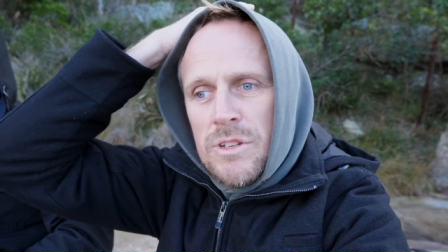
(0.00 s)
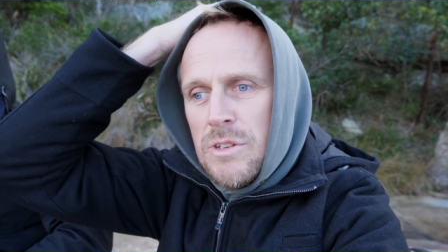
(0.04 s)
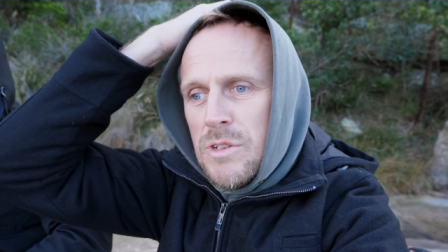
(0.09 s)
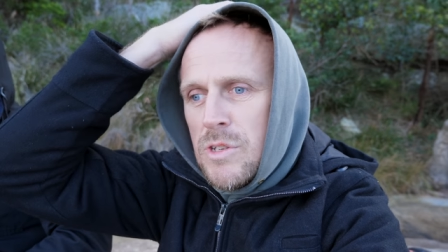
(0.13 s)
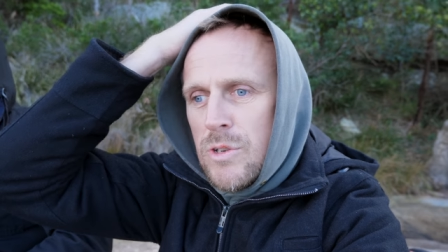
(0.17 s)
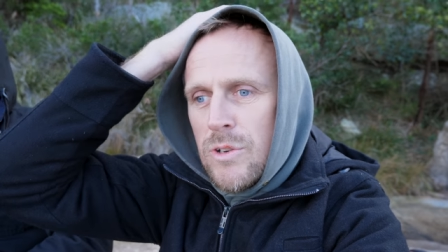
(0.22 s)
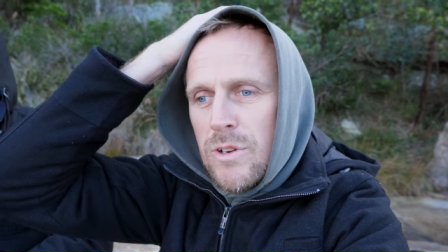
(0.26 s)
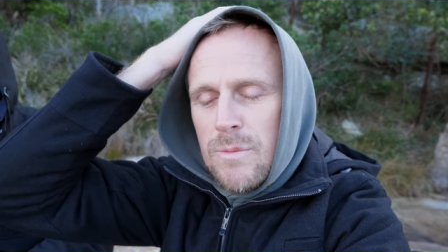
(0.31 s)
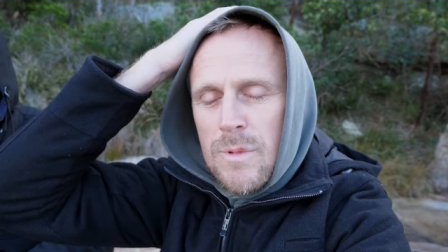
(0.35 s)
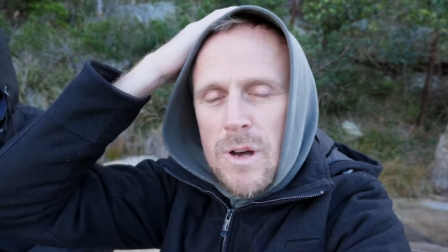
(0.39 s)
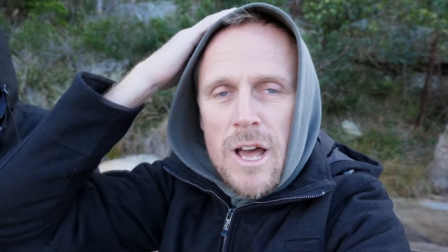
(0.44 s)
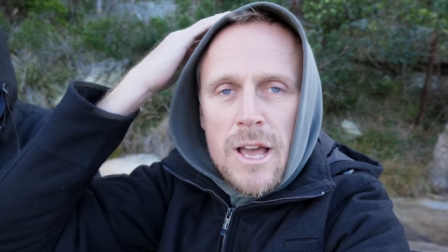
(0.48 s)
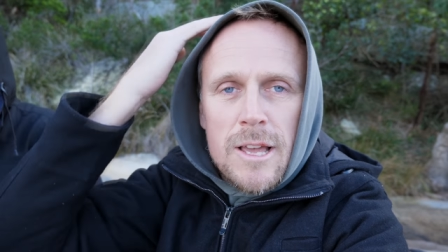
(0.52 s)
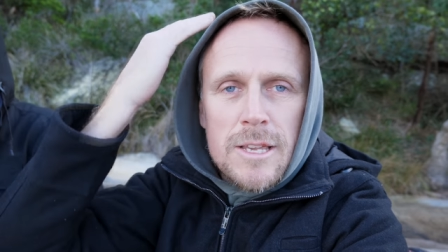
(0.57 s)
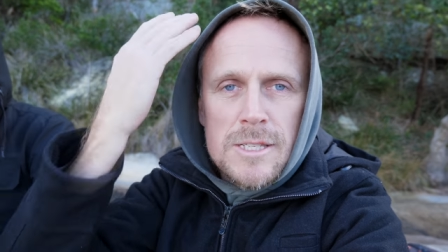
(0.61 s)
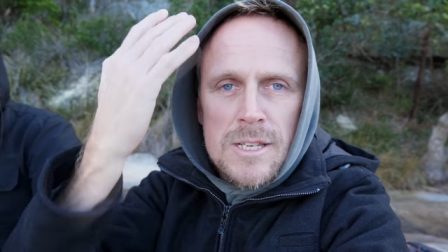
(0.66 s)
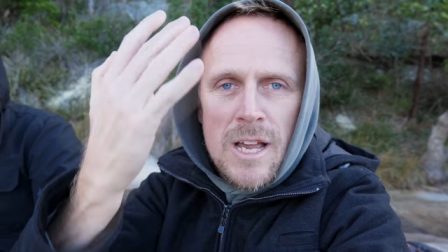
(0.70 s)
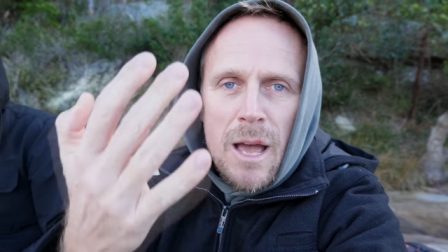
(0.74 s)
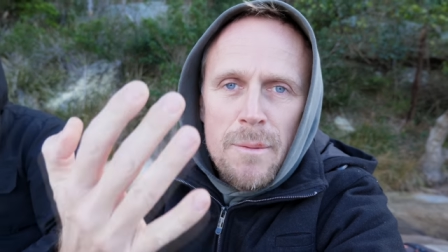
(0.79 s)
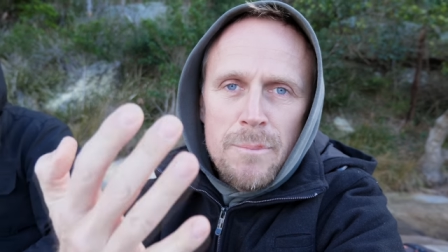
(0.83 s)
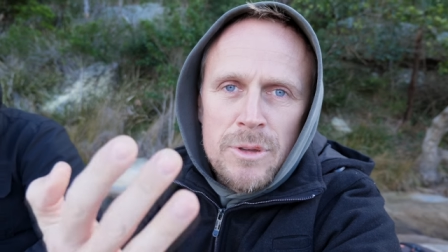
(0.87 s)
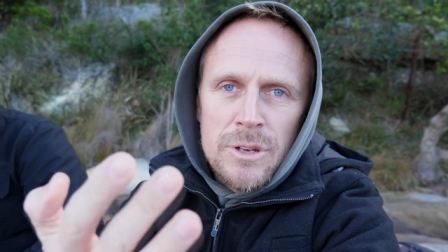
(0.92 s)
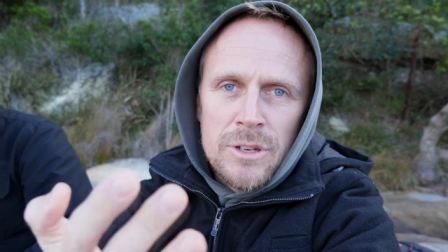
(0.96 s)
you saw my
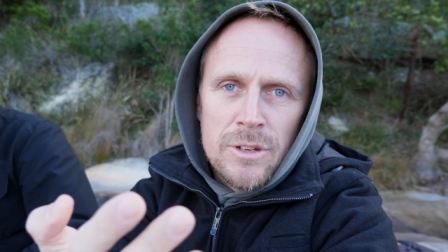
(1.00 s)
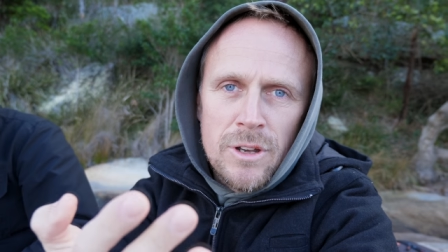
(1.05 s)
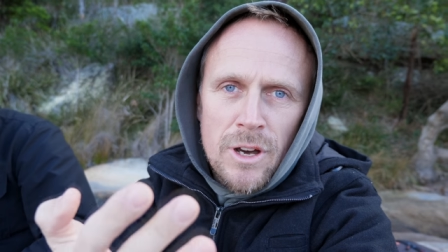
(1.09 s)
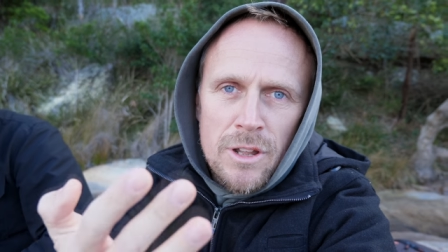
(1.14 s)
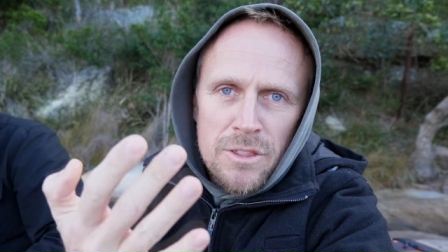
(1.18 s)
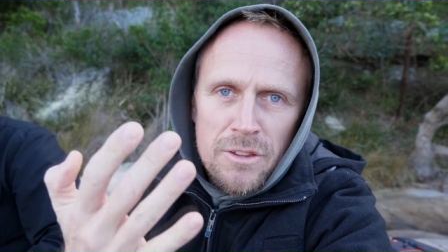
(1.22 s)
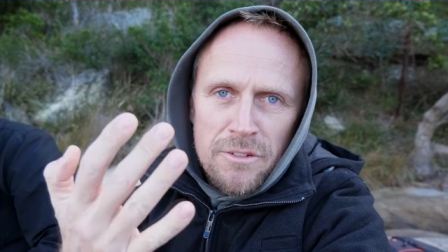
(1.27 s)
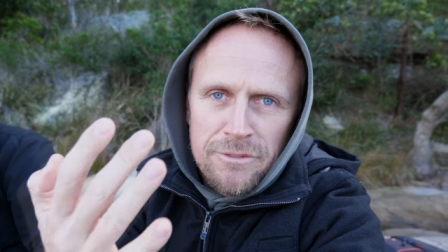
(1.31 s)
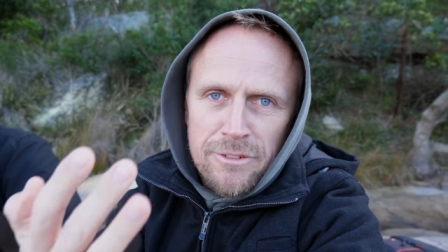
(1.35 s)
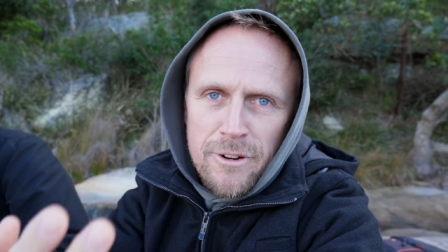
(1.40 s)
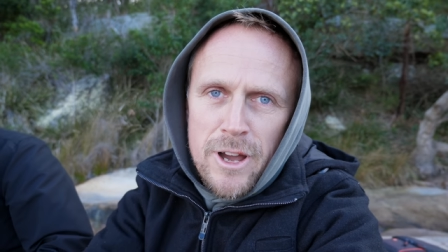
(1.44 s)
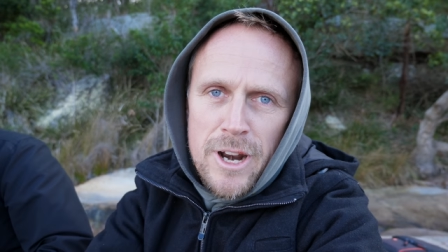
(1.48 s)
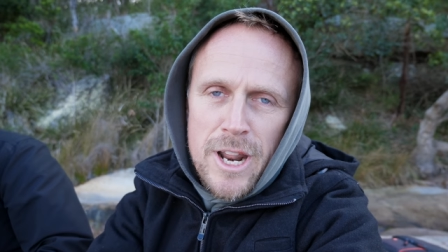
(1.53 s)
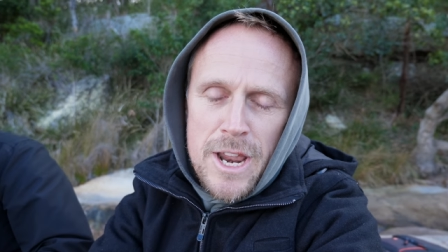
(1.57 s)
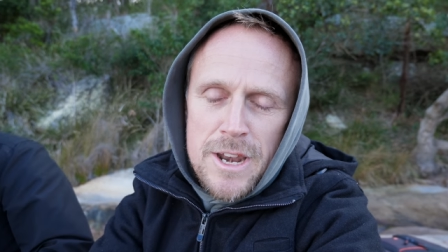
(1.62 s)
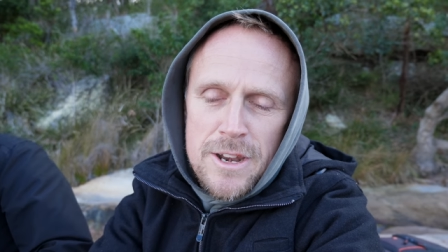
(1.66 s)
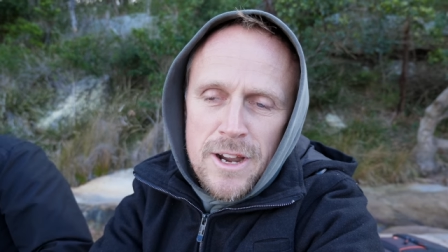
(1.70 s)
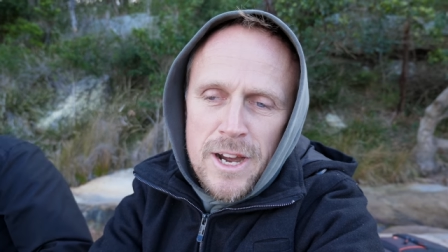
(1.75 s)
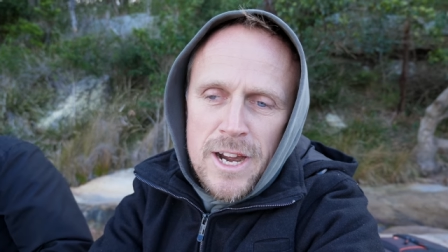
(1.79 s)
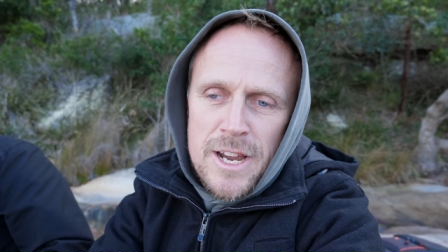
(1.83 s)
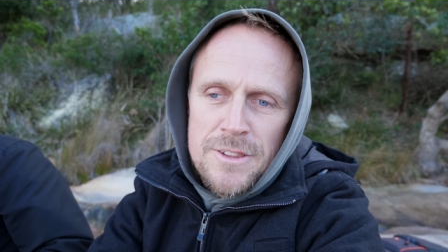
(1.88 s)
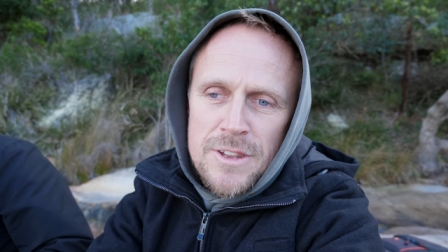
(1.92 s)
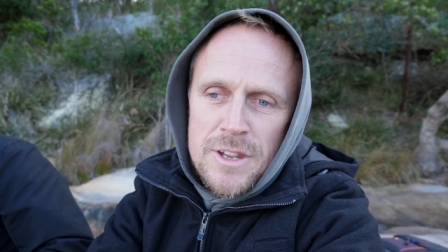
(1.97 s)
excitement on the Friday
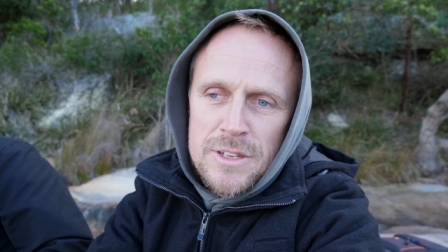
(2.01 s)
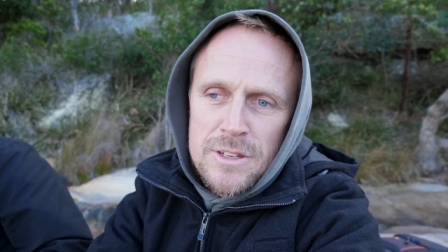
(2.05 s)
night,